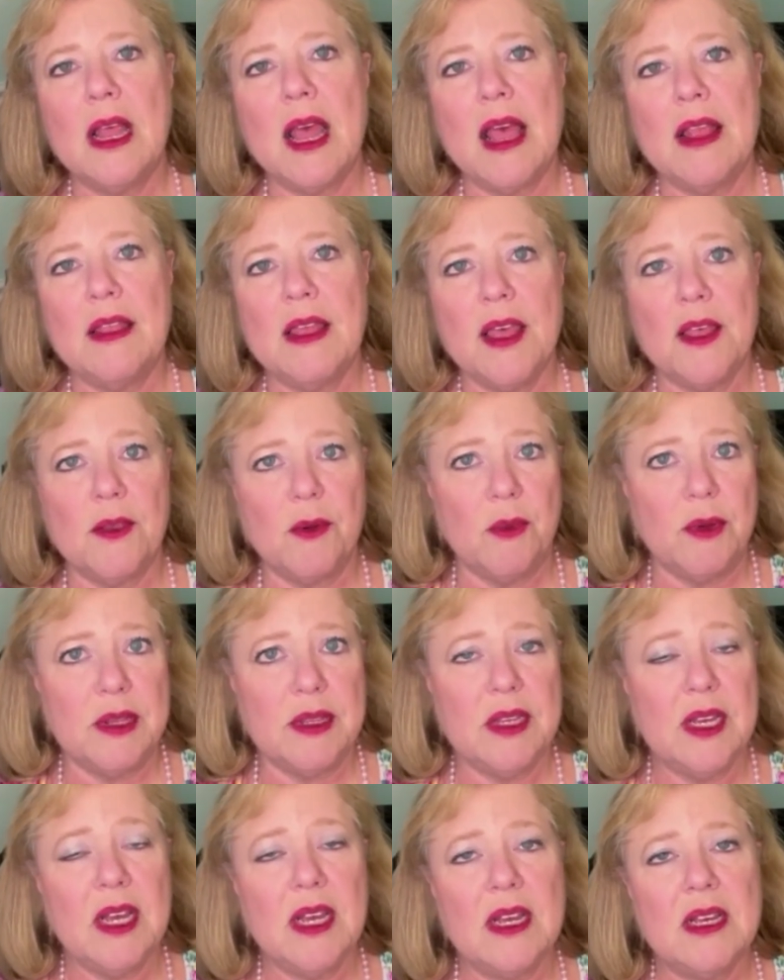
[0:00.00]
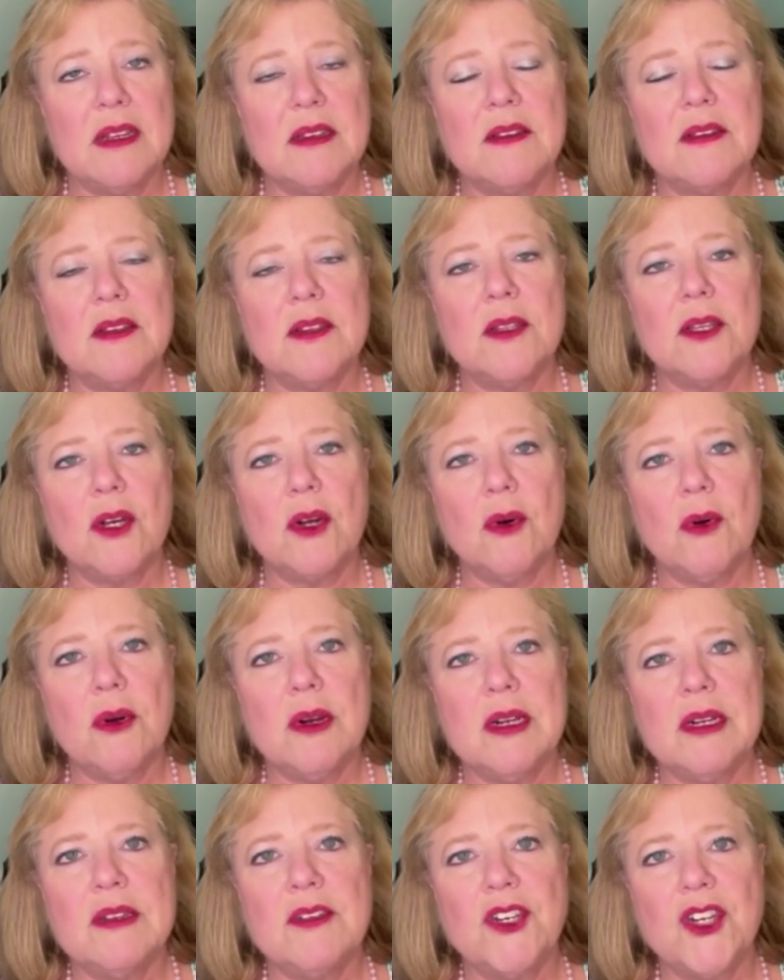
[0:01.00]
and the other one does, the
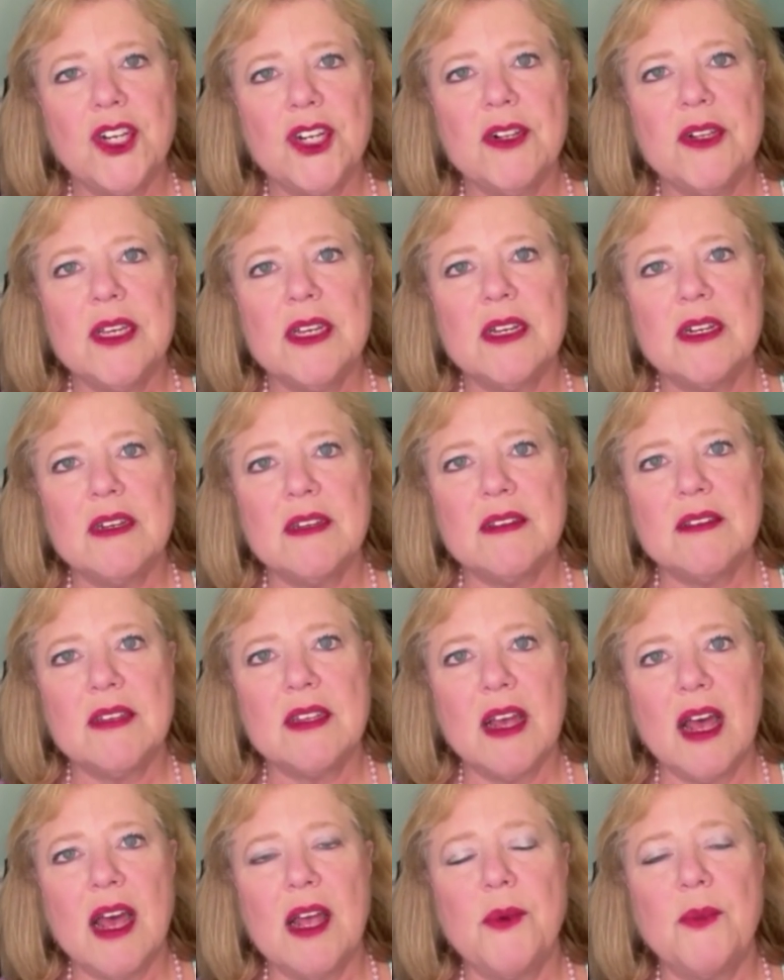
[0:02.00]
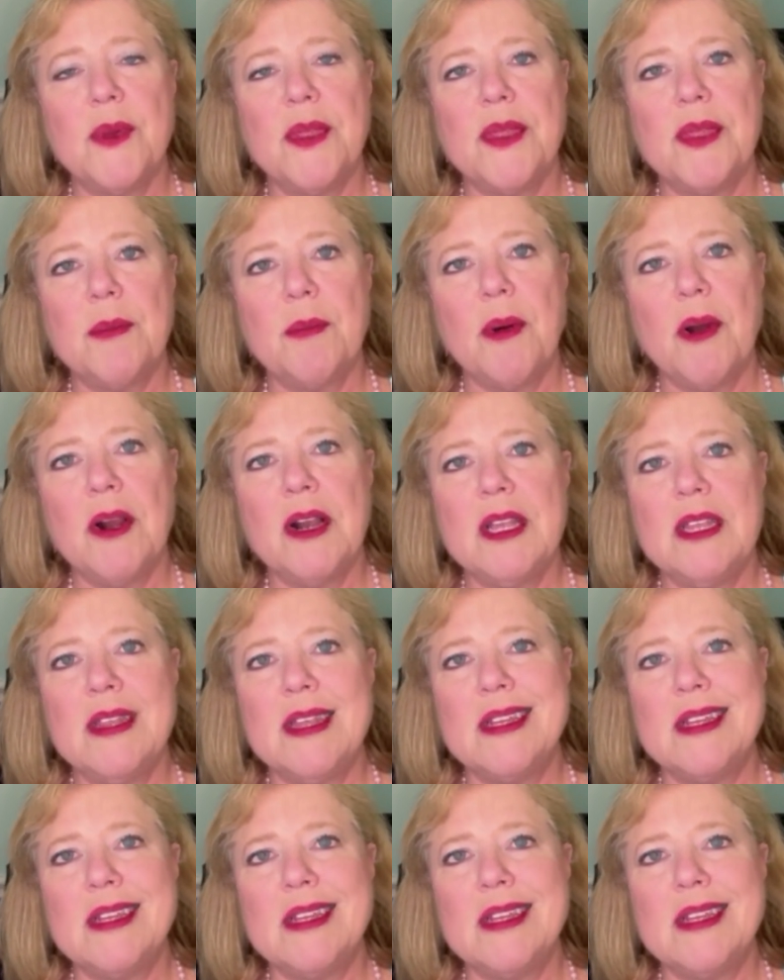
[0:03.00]
court is generally going to side with the party